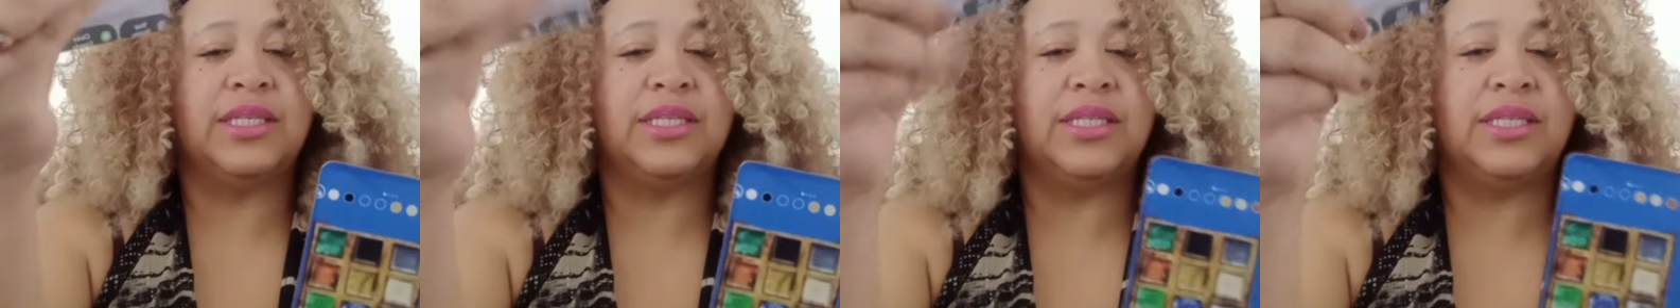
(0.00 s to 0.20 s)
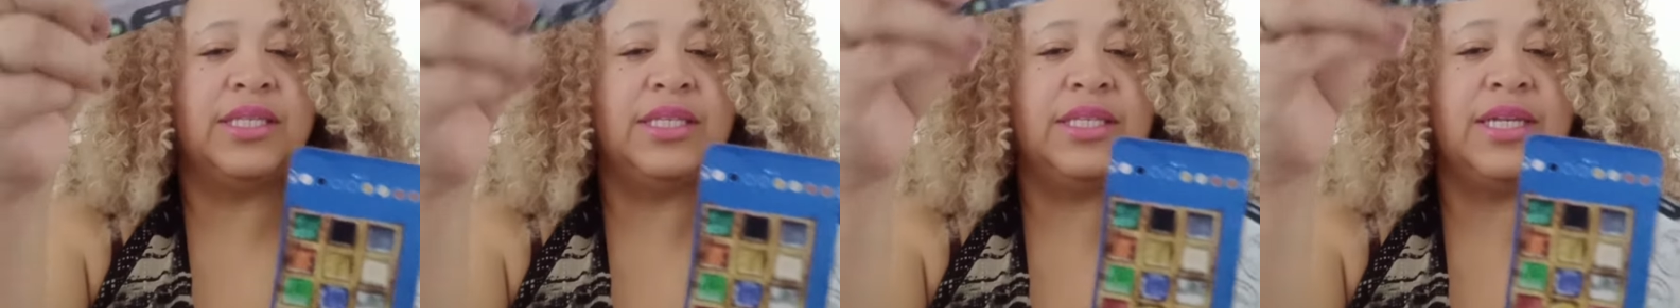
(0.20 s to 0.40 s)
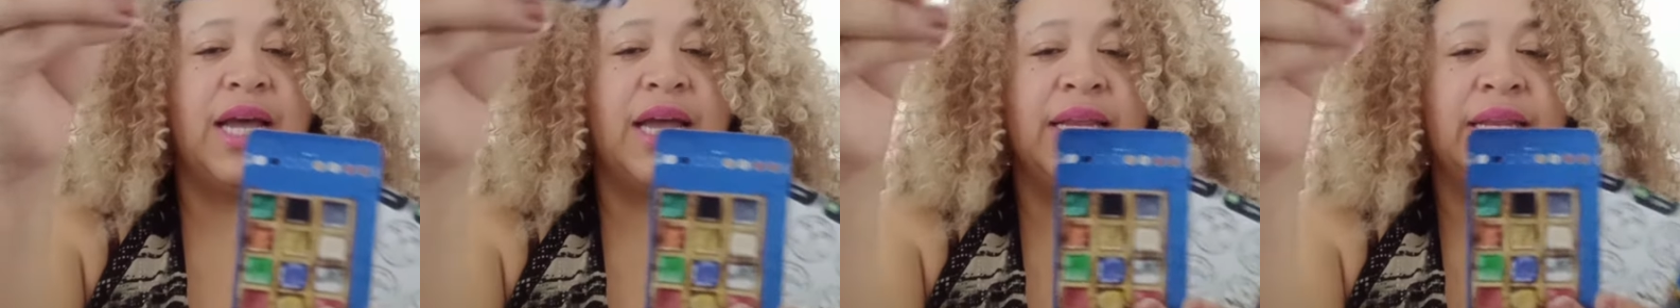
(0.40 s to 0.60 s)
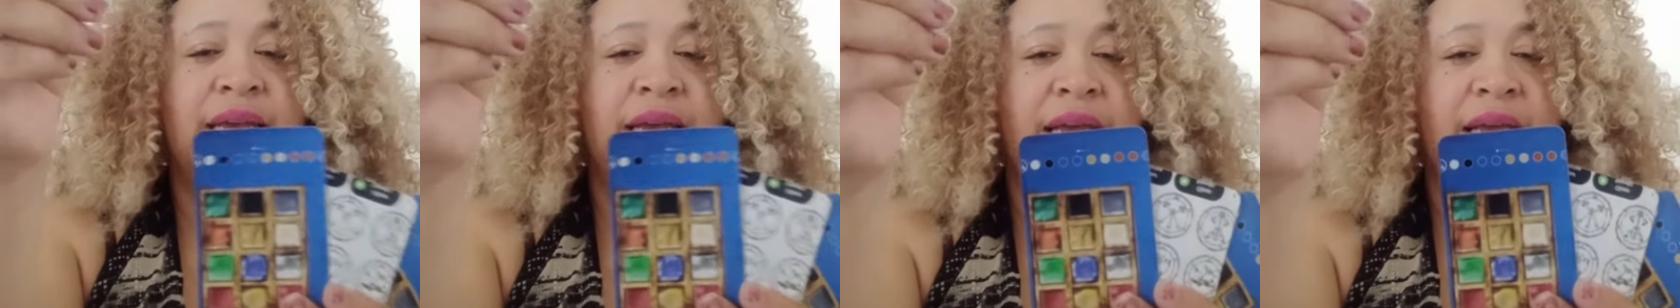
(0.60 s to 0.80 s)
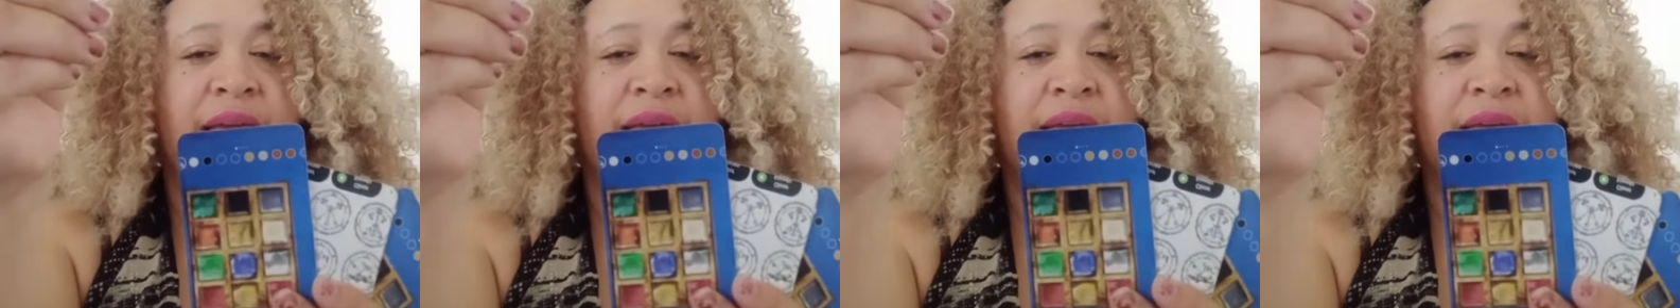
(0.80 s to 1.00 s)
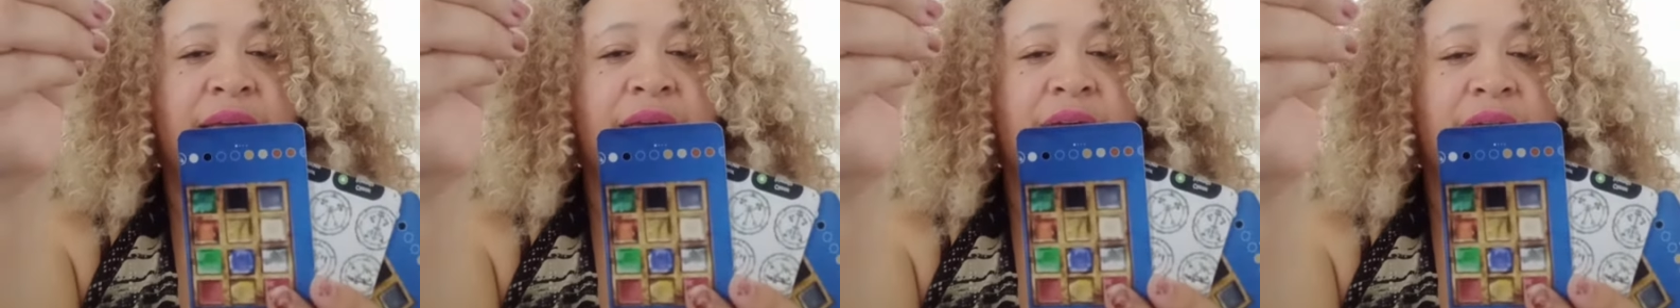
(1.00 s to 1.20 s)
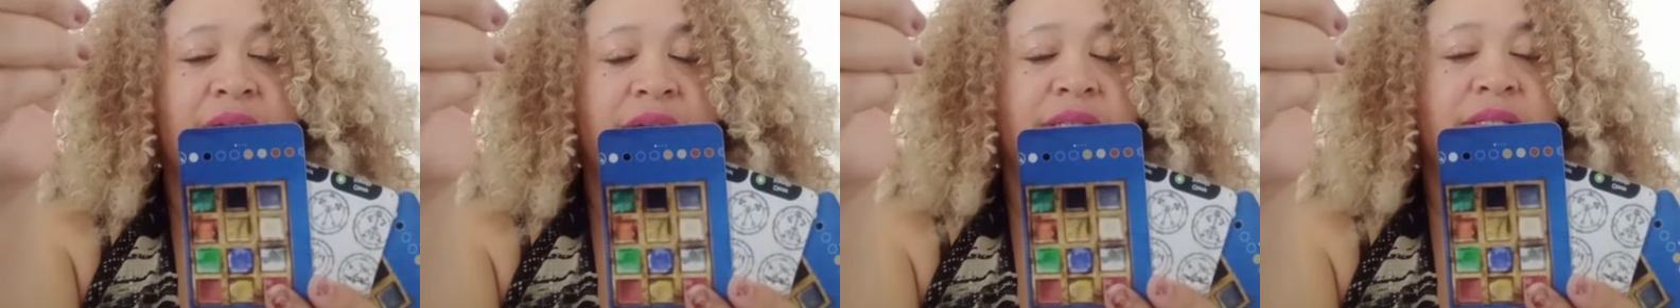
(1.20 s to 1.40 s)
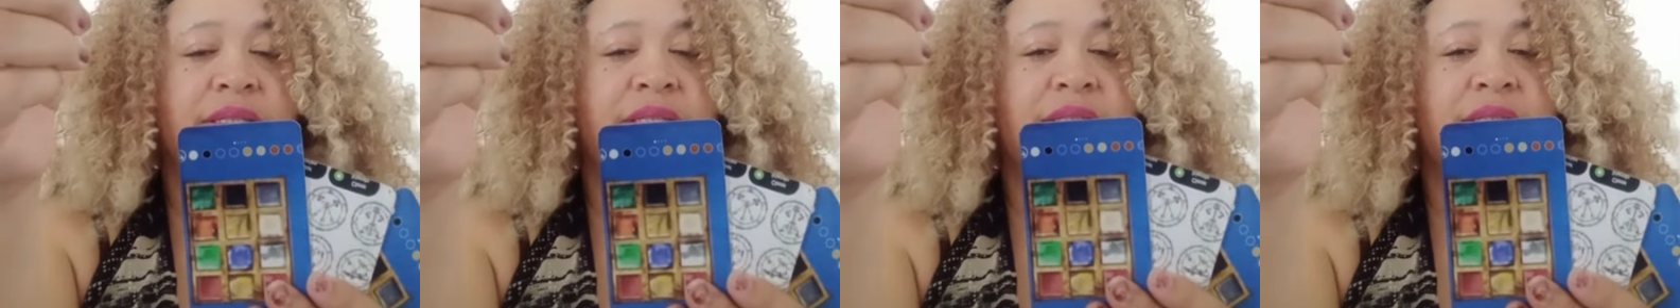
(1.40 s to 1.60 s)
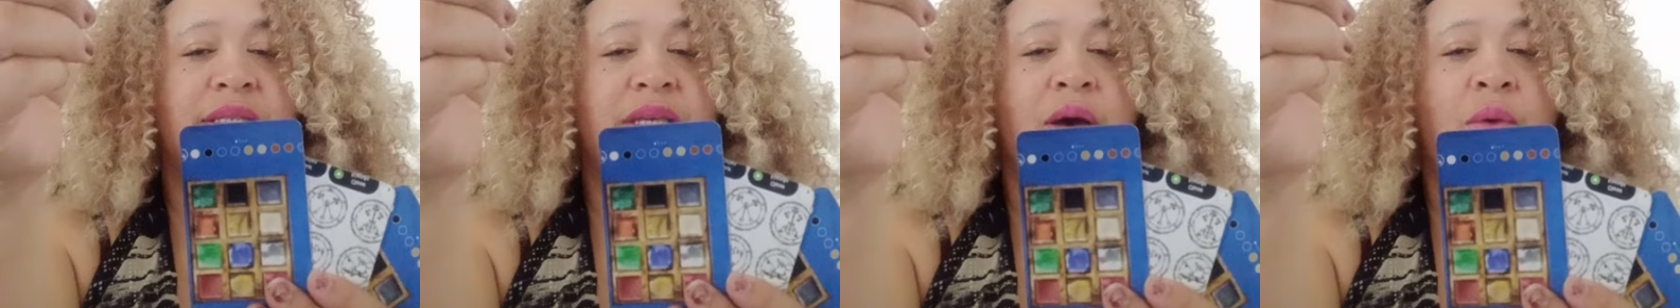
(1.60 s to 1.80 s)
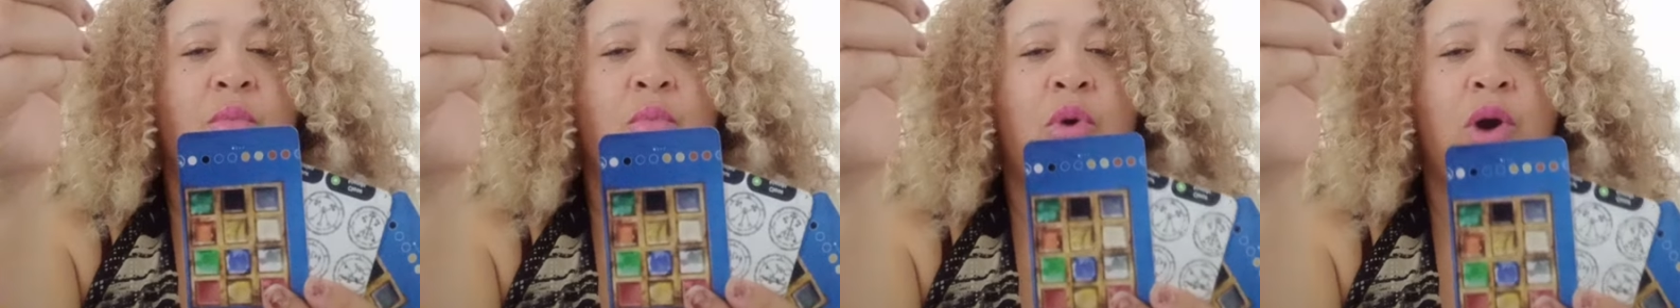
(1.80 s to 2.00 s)
stunning to
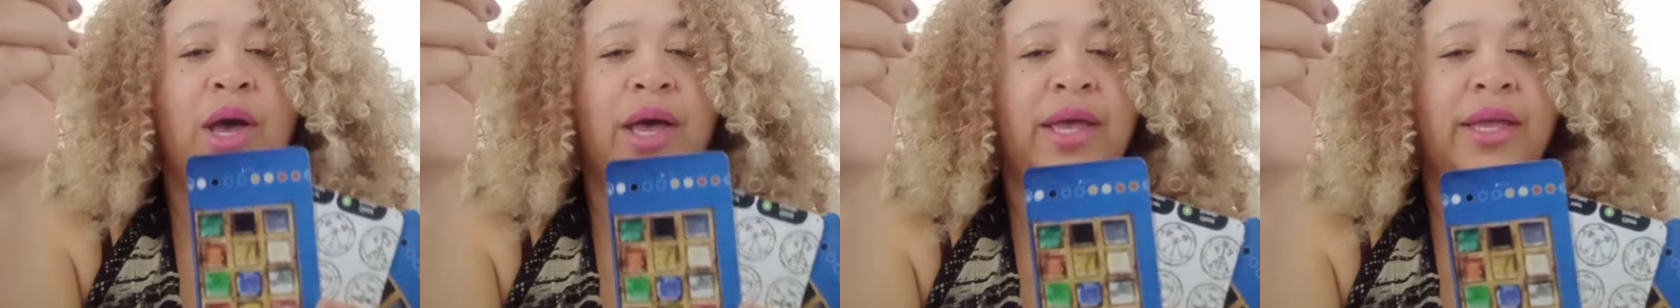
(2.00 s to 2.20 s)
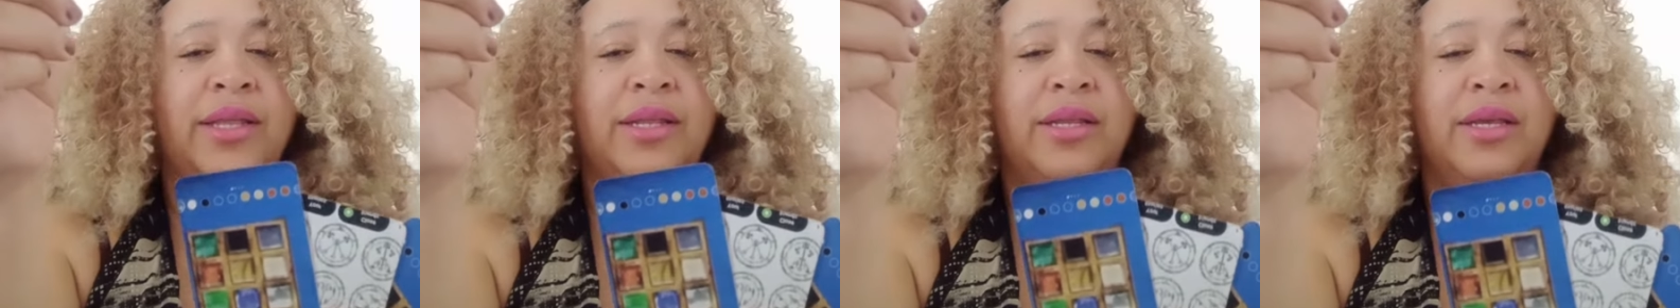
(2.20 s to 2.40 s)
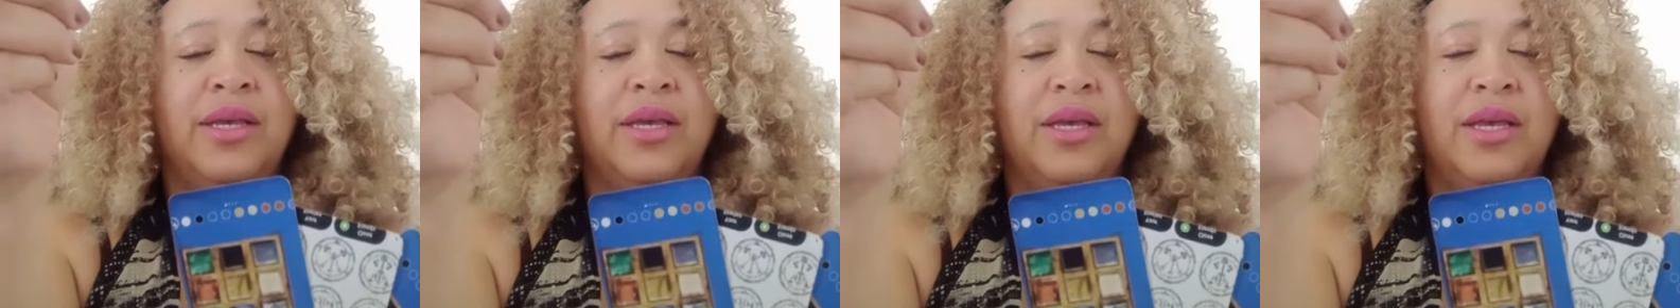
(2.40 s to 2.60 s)
someone